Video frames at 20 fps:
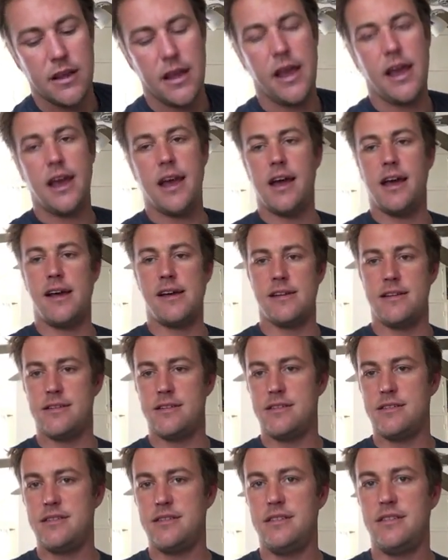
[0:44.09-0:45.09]

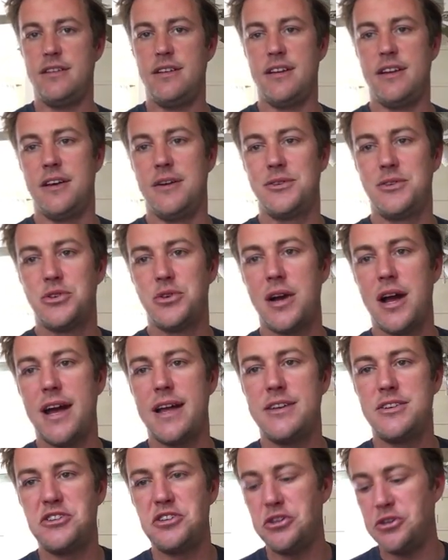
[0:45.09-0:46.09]
and,
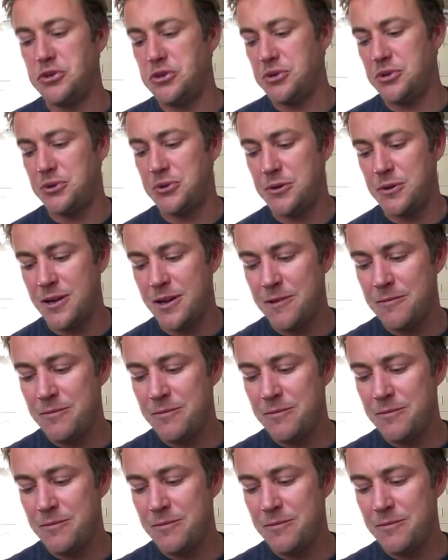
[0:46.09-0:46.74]
tried to